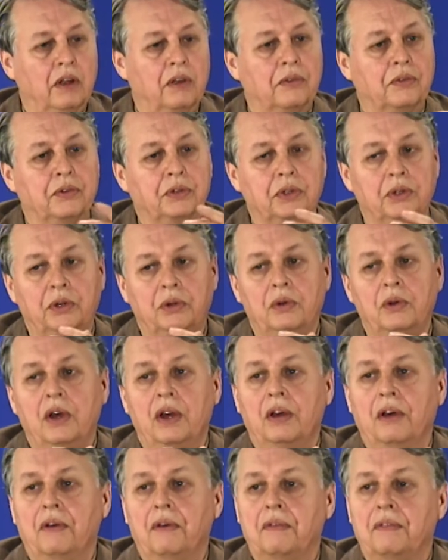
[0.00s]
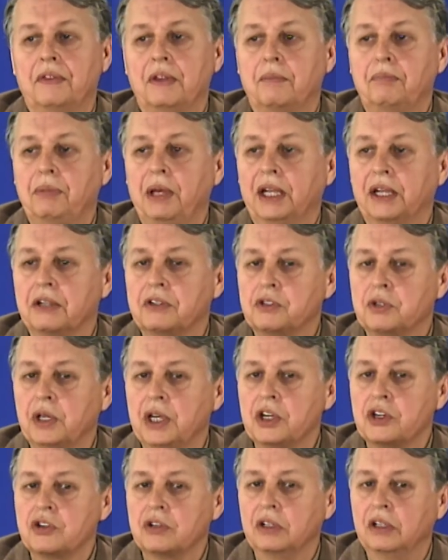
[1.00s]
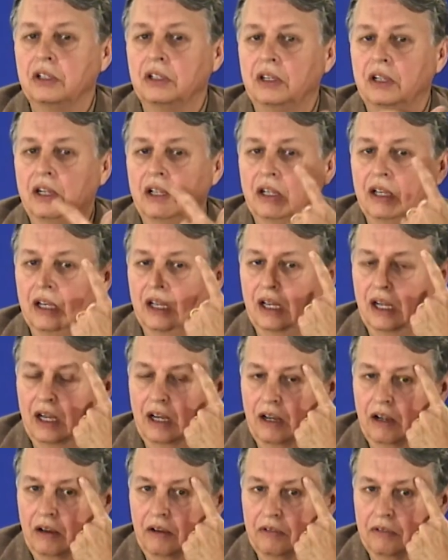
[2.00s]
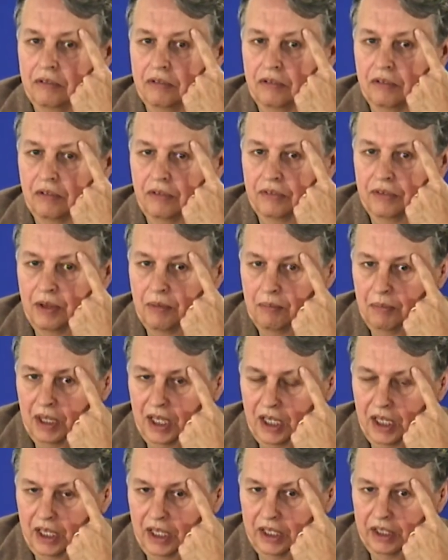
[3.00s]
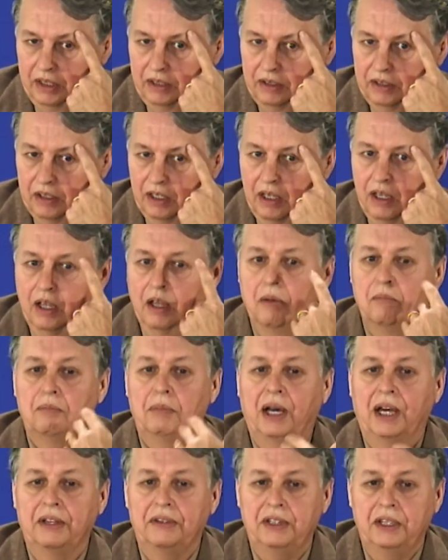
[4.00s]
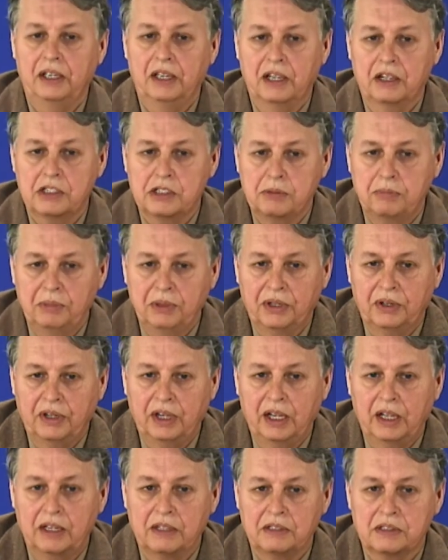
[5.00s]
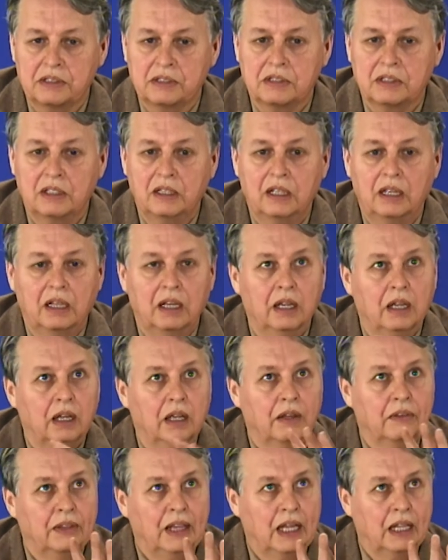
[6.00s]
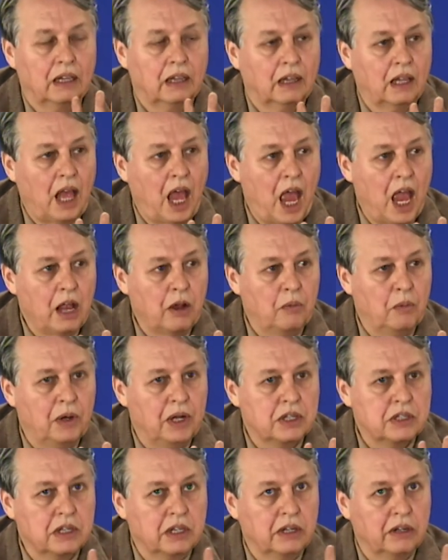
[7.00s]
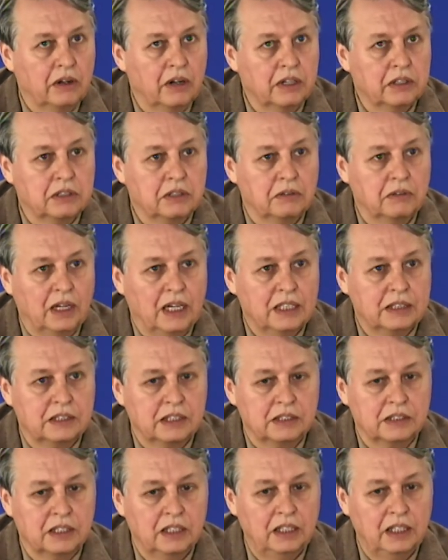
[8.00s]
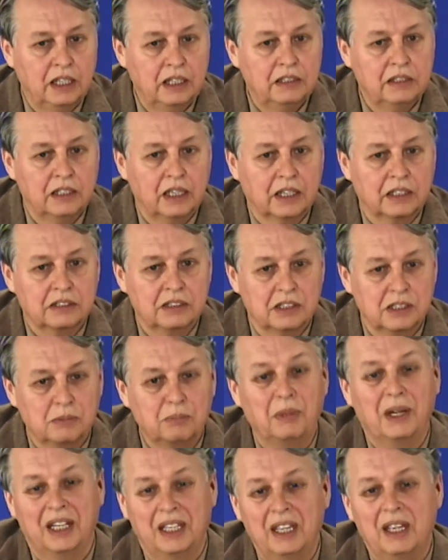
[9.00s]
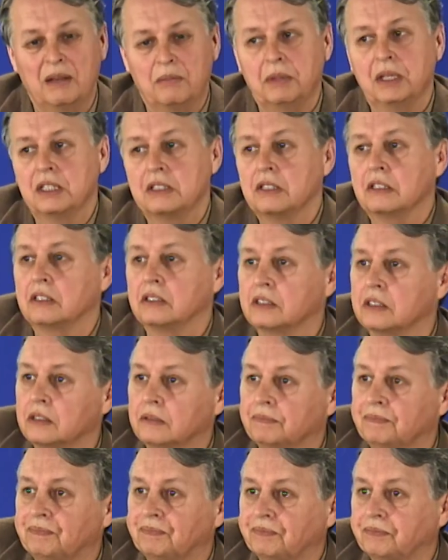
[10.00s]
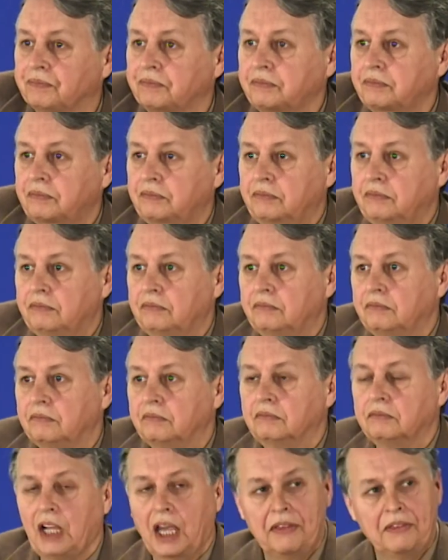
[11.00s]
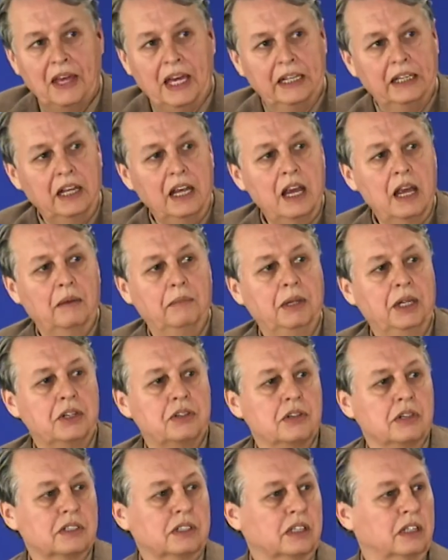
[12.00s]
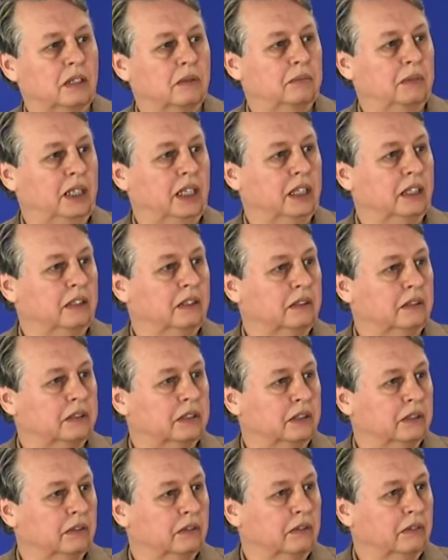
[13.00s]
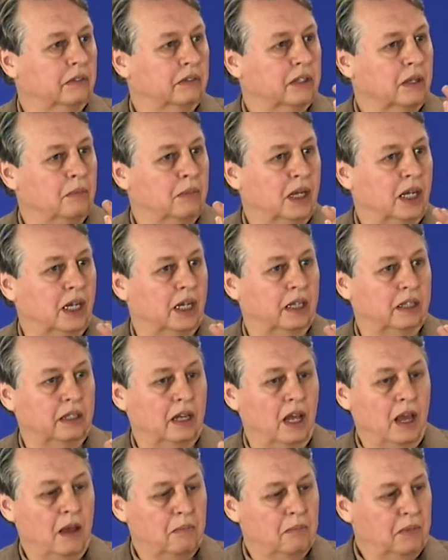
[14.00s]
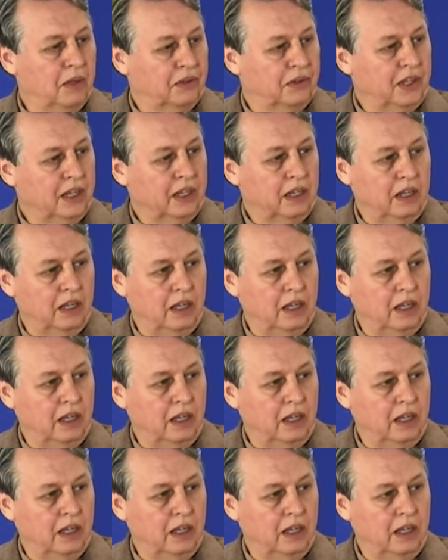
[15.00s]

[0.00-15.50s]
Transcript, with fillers: through the penetration of the mind by the experience that language characterizes and indexes by images. That images come into the mind. Mythic